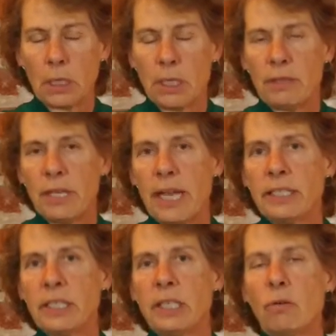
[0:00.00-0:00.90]
The
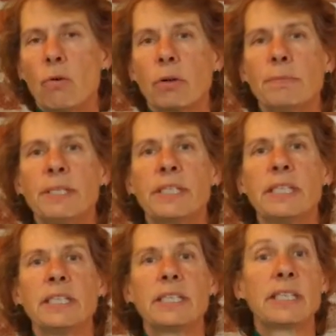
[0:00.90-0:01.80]
18 ornaments
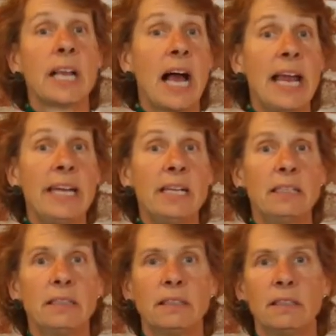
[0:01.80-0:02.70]
inside,
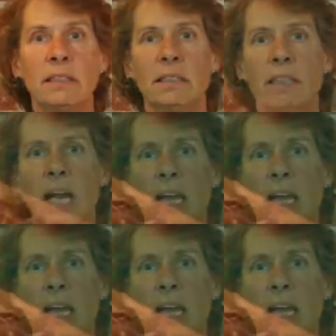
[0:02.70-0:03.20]
I